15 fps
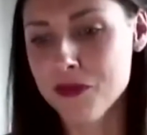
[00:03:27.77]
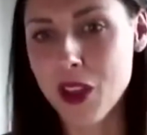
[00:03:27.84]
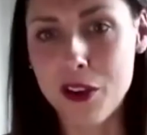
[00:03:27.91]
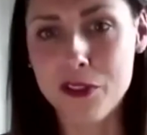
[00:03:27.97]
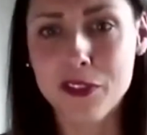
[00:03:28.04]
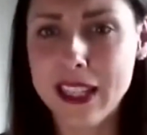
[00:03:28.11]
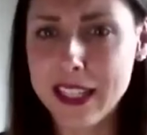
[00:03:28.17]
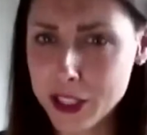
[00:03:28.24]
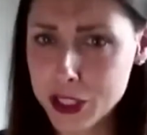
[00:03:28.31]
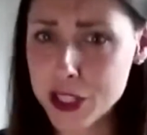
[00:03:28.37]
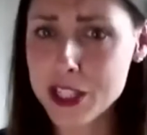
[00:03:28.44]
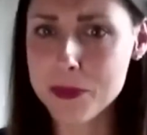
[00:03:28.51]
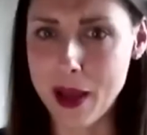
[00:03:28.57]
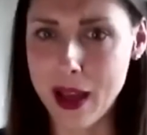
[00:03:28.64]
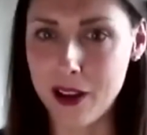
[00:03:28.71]
feeling good
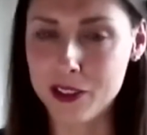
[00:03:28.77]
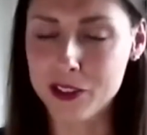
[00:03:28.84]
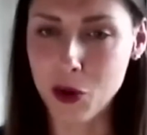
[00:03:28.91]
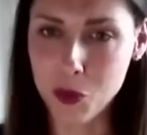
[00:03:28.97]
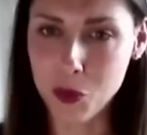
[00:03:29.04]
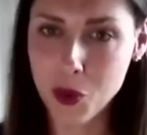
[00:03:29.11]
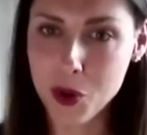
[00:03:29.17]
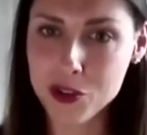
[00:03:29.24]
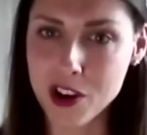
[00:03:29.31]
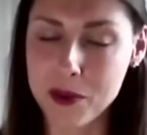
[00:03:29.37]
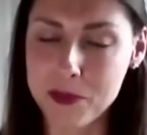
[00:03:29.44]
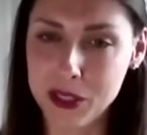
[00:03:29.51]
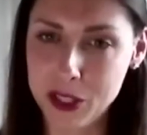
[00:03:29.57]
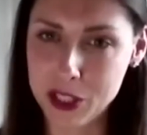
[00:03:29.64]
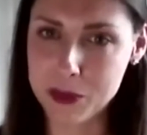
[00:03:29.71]
about your wardrobe
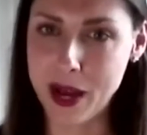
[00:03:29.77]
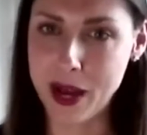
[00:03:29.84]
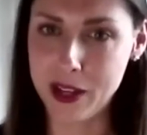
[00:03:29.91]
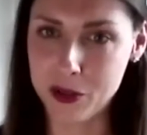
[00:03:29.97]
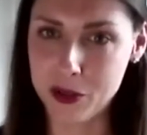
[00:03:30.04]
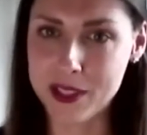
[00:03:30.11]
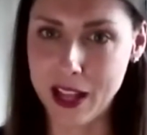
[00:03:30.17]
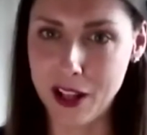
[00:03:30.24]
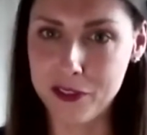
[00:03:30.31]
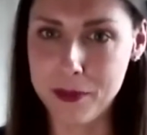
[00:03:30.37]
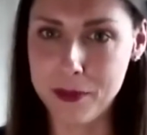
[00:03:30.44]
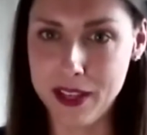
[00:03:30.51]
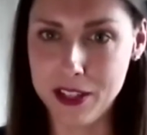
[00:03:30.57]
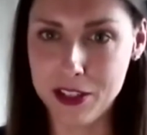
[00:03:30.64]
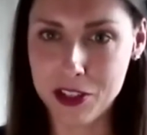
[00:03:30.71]
and good about your
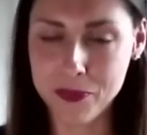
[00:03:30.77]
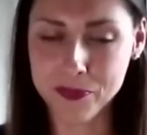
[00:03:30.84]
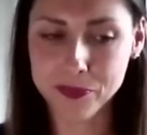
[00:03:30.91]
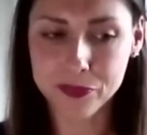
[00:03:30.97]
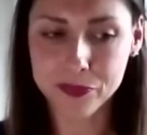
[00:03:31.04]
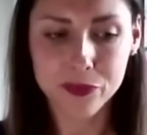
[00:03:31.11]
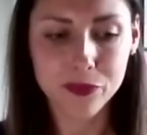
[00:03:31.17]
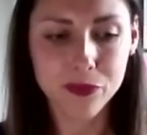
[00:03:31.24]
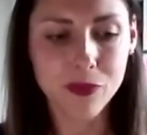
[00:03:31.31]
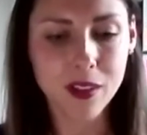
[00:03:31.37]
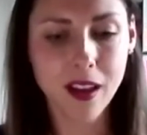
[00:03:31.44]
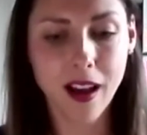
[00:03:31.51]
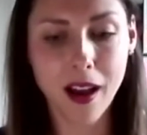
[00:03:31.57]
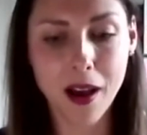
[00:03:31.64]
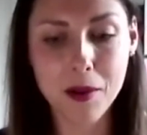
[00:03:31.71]
self-image.
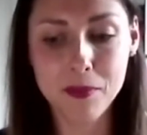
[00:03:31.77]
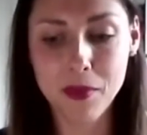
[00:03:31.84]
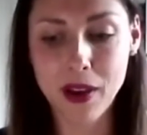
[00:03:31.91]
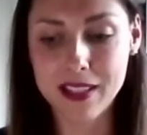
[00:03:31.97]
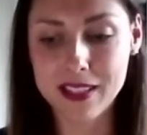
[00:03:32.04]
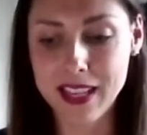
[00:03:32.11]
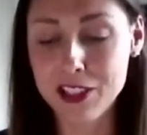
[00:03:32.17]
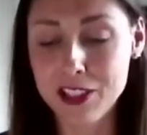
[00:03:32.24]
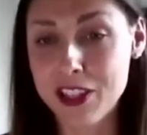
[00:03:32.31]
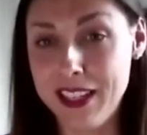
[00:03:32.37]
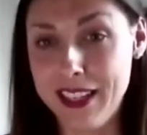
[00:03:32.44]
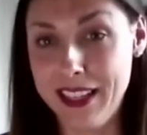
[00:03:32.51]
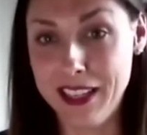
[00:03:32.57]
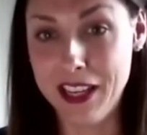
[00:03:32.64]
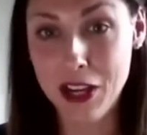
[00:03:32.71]

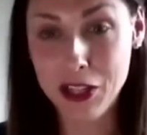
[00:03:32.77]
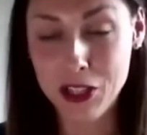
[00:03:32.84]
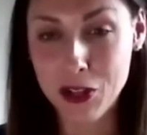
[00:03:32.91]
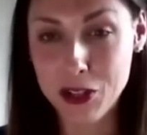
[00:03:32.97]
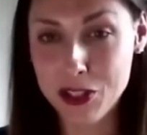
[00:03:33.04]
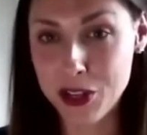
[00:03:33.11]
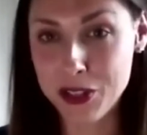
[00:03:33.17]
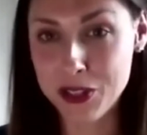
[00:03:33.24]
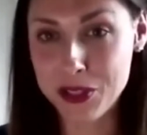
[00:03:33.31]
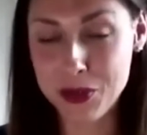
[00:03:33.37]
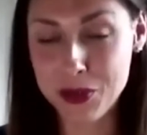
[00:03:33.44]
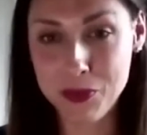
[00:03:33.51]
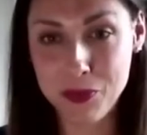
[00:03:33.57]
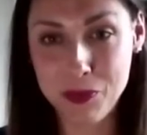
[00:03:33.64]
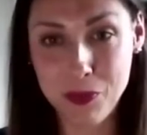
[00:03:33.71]
Essentially, you're just
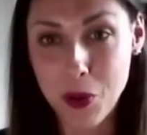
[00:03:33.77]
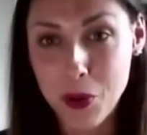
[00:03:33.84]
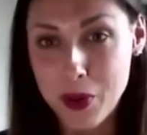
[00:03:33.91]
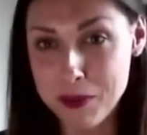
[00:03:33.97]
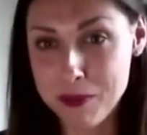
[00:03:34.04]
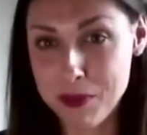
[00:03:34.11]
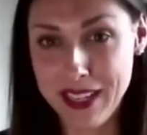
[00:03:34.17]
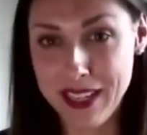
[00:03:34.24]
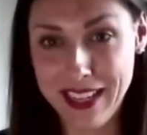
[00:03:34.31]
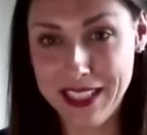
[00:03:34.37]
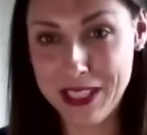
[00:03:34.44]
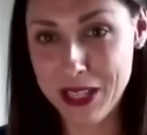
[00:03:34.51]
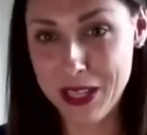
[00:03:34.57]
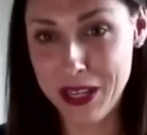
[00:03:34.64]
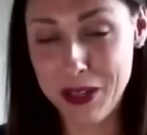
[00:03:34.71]
pouring money
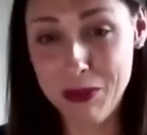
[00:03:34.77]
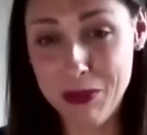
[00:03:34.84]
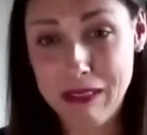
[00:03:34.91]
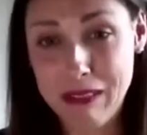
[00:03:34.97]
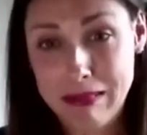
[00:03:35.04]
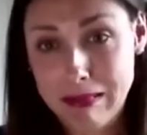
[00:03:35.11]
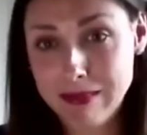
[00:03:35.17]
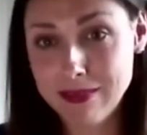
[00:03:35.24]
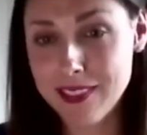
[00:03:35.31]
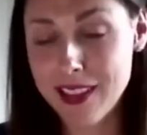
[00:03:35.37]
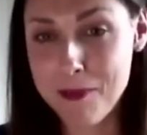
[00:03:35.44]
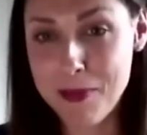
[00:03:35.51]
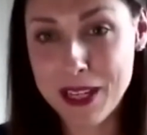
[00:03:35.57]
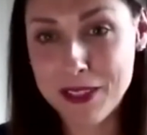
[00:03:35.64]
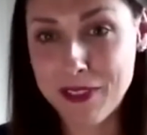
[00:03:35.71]
into a
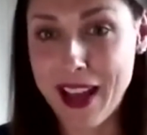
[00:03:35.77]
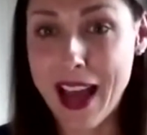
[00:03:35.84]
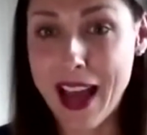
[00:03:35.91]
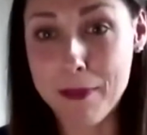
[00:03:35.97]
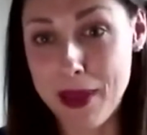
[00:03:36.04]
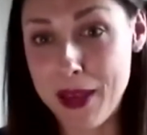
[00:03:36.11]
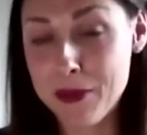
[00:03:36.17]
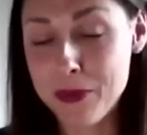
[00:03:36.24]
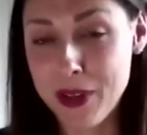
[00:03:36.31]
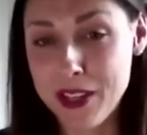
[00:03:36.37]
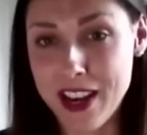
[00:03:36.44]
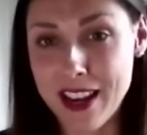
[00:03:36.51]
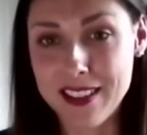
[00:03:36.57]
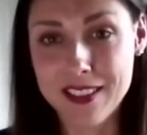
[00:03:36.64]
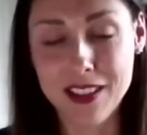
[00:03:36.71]
bit of a habit which
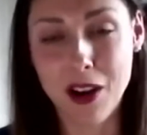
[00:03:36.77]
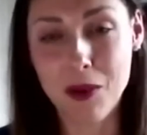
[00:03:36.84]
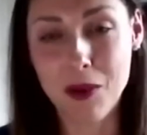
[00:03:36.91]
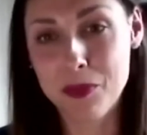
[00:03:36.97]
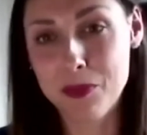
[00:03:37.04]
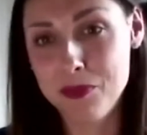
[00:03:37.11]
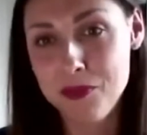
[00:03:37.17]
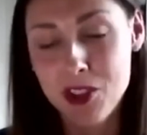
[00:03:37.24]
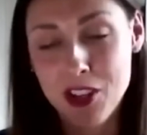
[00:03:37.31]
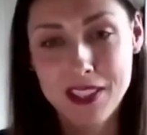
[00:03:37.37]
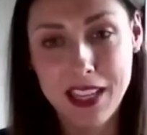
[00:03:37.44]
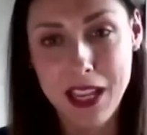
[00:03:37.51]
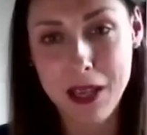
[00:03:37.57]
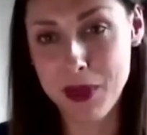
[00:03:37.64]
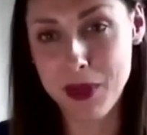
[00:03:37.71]
ends up just
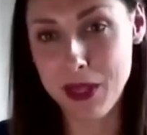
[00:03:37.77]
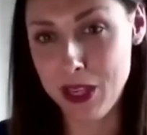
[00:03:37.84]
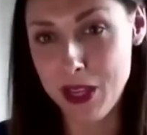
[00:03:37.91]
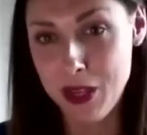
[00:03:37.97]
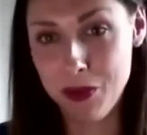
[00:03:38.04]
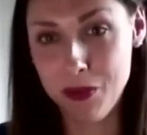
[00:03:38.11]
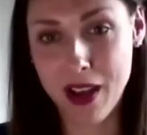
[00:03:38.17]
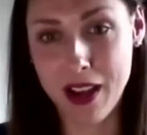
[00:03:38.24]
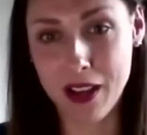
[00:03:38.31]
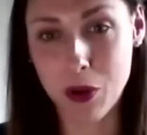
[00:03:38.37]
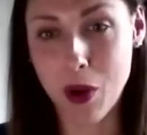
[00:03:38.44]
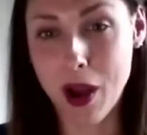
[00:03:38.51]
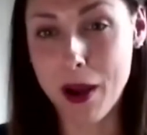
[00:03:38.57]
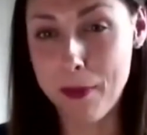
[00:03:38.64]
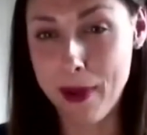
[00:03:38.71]
keeping you at
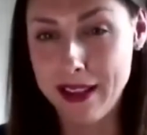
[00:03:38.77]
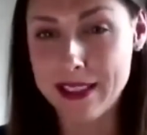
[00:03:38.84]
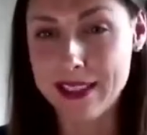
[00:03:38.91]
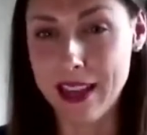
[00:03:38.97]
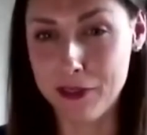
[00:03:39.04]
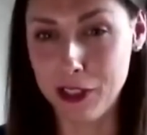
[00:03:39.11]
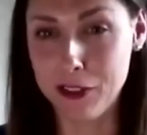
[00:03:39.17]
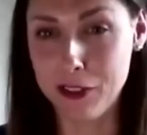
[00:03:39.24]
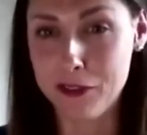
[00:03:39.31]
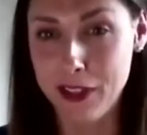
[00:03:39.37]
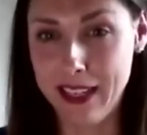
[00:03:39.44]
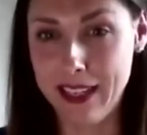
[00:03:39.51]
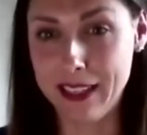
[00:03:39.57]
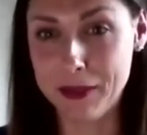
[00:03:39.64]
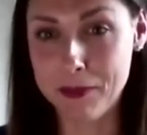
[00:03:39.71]
quite a base level of
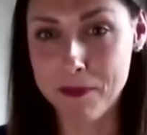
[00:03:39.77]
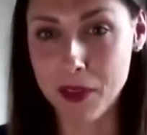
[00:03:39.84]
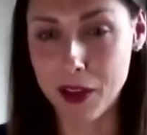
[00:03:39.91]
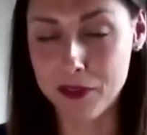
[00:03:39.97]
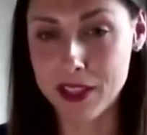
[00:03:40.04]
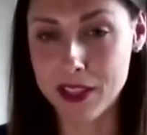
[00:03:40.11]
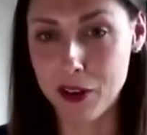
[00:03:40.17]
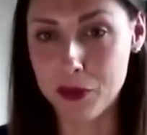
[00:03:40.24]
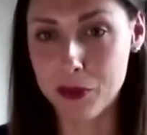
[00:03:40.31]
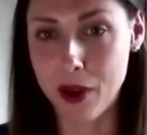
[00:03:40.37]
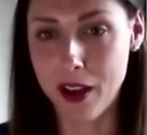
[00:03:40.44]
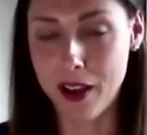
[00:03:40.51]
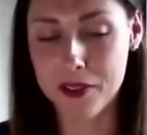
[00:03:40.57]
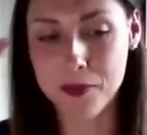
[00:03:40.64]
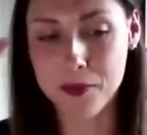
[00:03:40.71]
feeling of
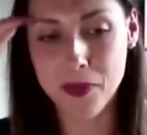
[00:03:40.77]
self-worth.